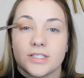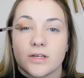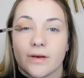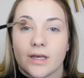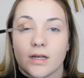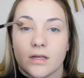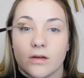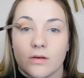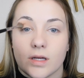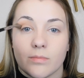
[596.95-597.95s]
so I kind of,
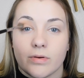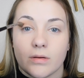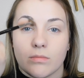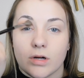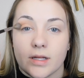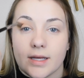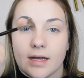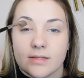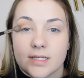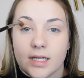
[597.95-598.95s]
like put more on the
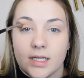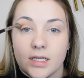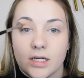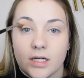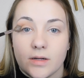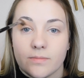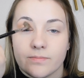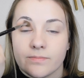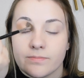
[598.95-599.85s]
outside here.